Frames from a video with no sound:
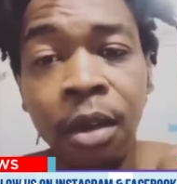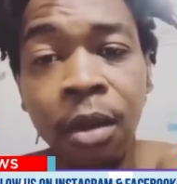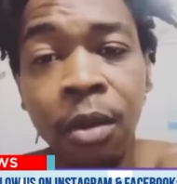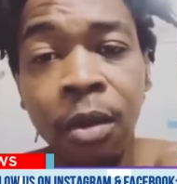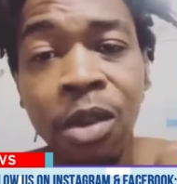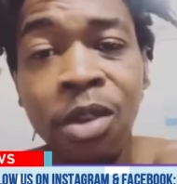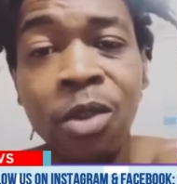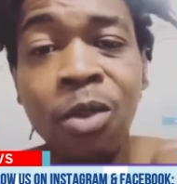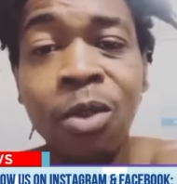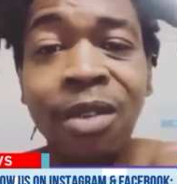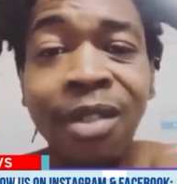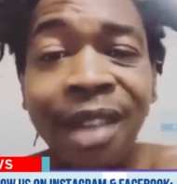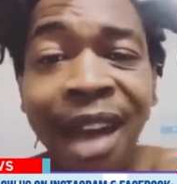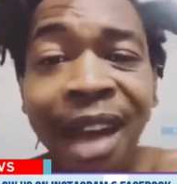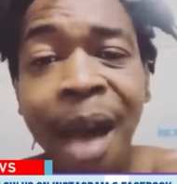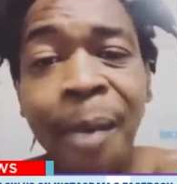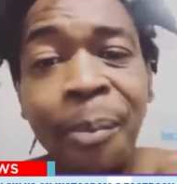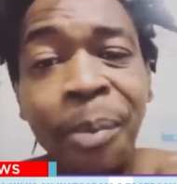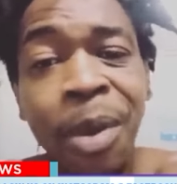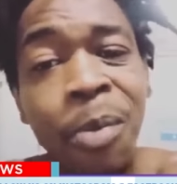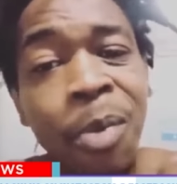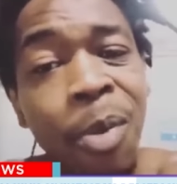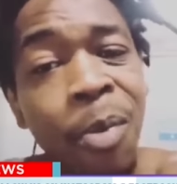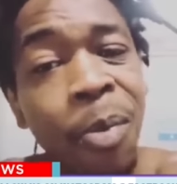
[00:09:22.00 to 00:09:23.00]
When you
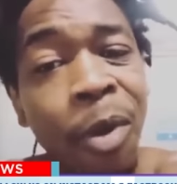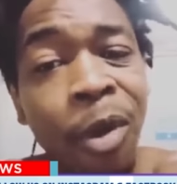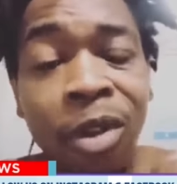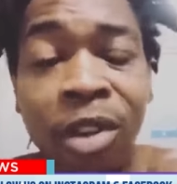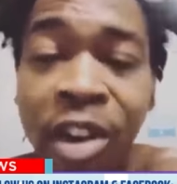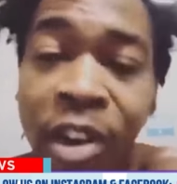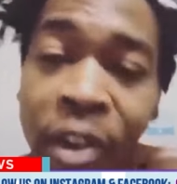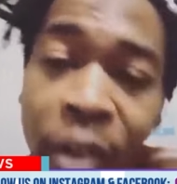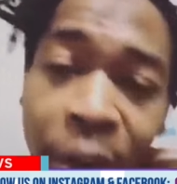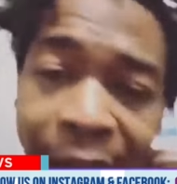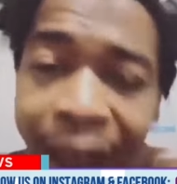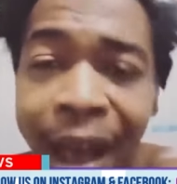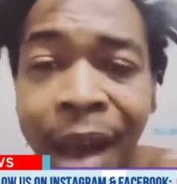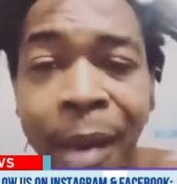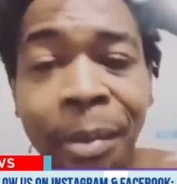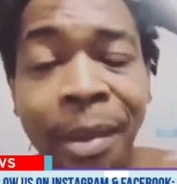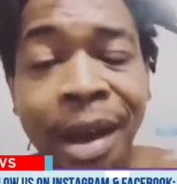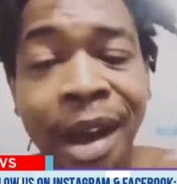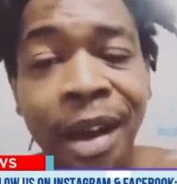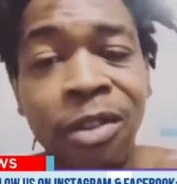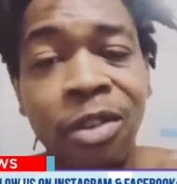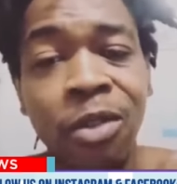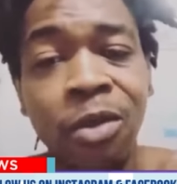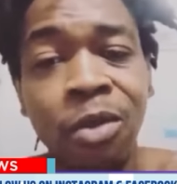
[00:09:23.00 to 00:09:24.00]
die, people pull the cry
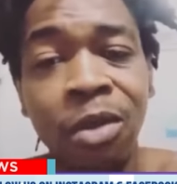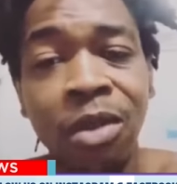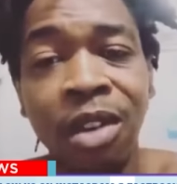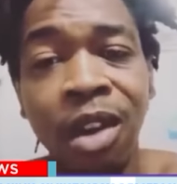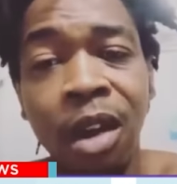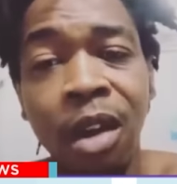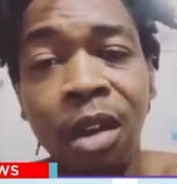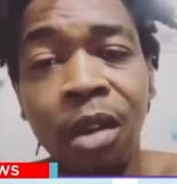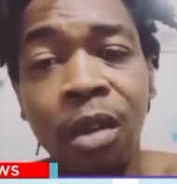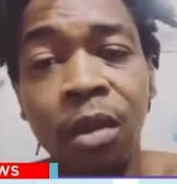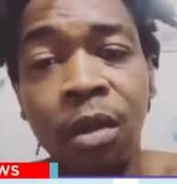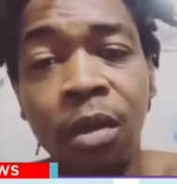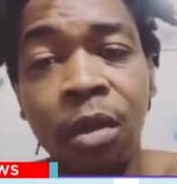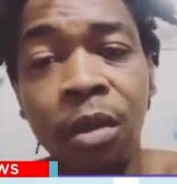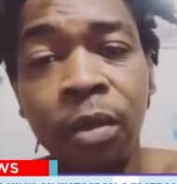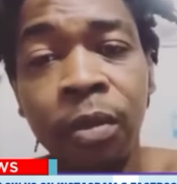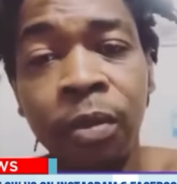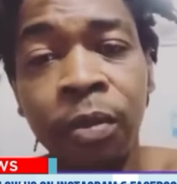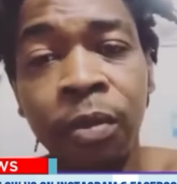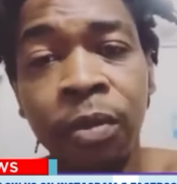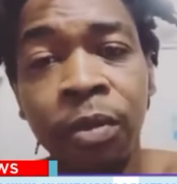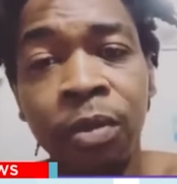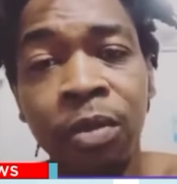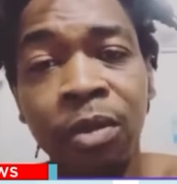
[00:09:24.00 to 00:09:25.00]
about you,
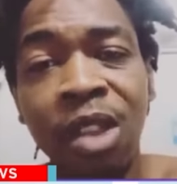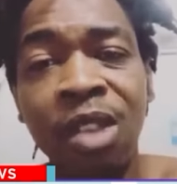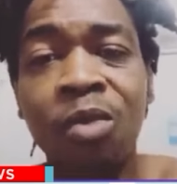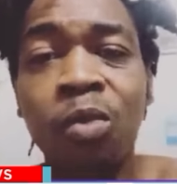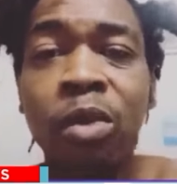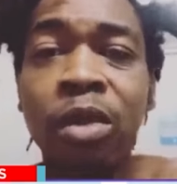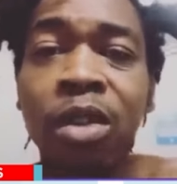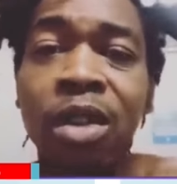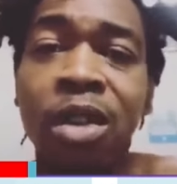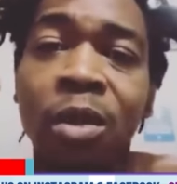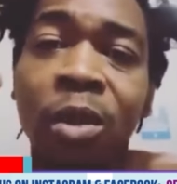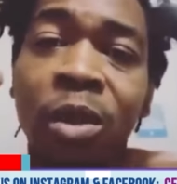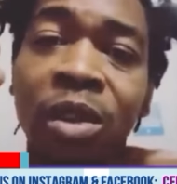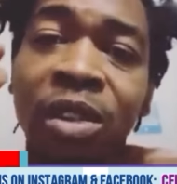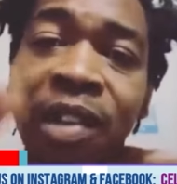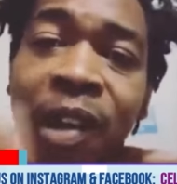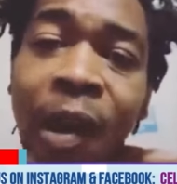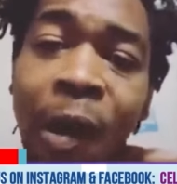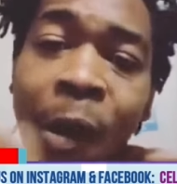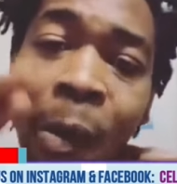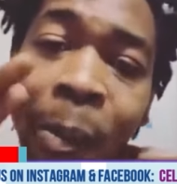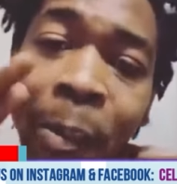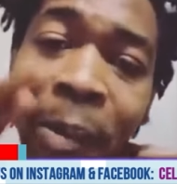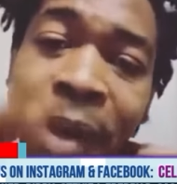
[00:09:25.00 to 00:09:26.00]
dog. This world gonna
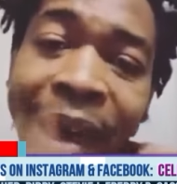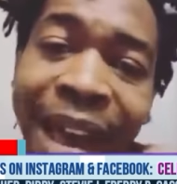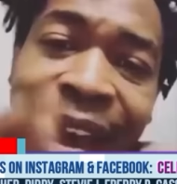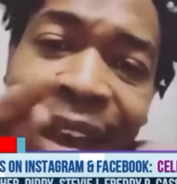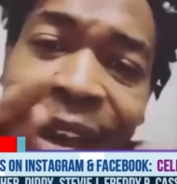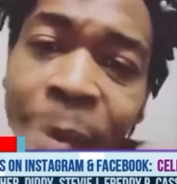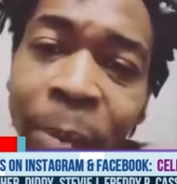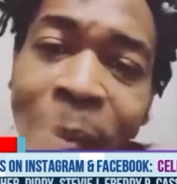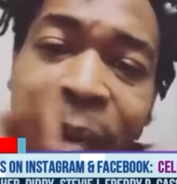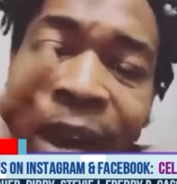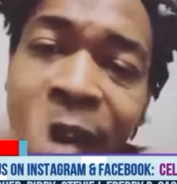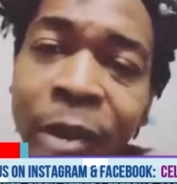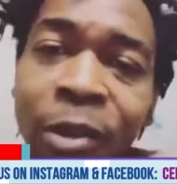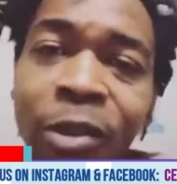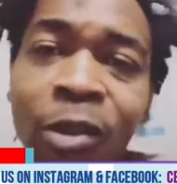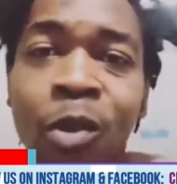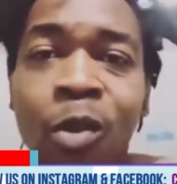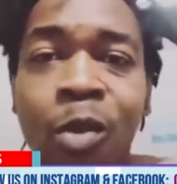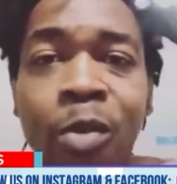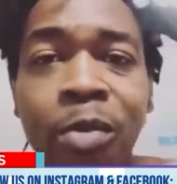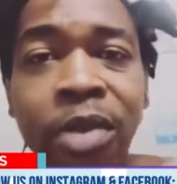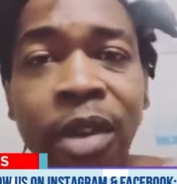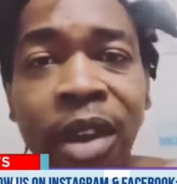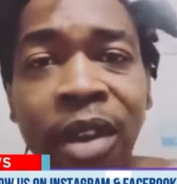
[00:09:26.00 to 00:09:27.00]
talk bad about
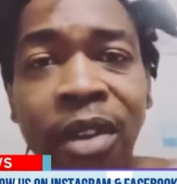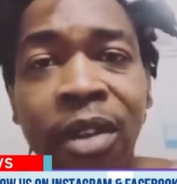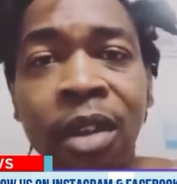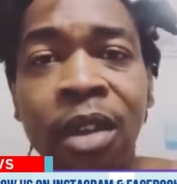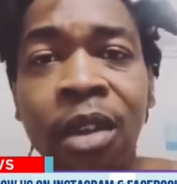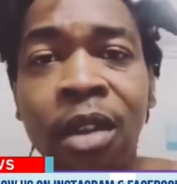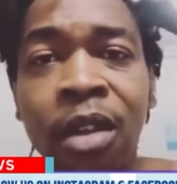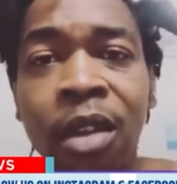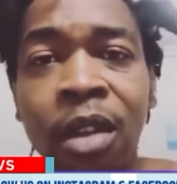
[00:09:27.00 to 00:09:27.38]
you, brother.